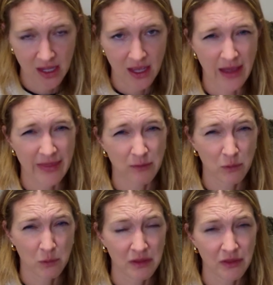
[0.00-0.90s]
And then
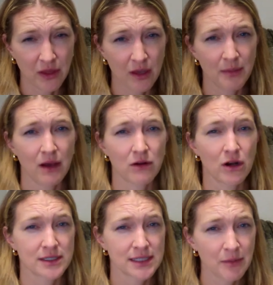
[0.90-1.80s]
when we think about
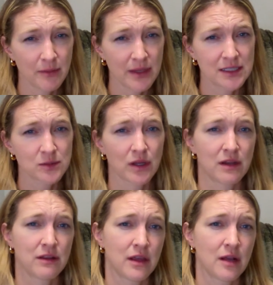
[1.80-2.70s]
our supplements, we're going
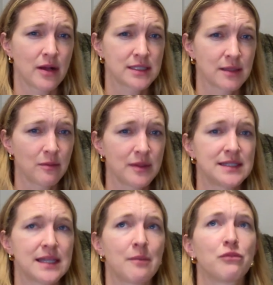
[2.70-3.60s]
to think about supplements
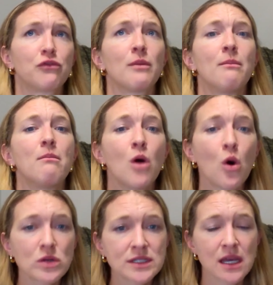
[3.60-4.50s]
that
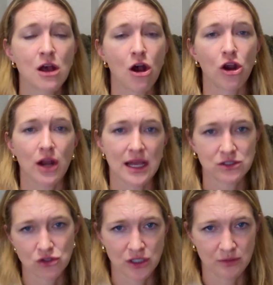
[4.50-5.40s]
promote our
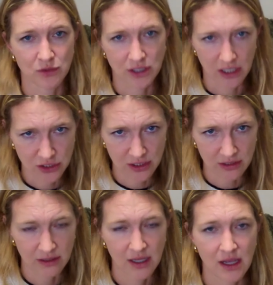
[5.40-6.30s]
estrogen production.
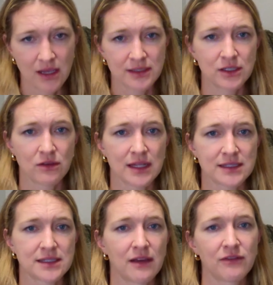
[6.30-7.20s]
So
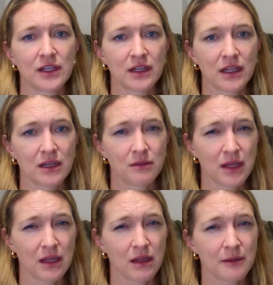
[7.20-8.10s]
that's definitely going to
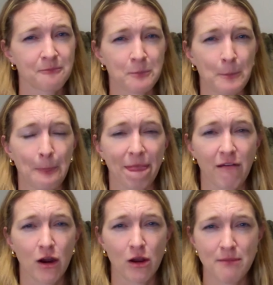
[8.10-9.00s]
be
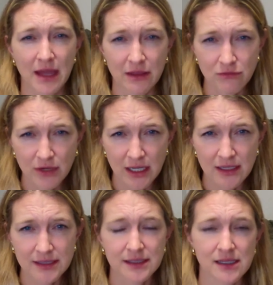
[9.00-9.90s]
our
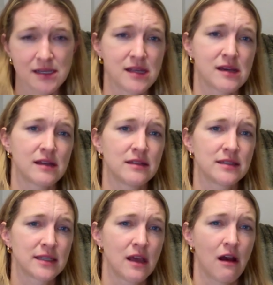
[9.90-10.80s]
omega-3s
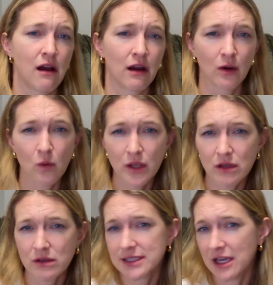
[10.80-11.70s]
and our
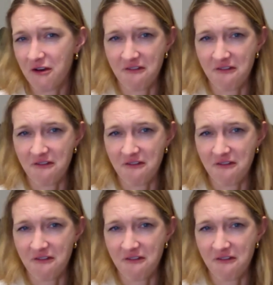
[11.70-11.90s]
oils and our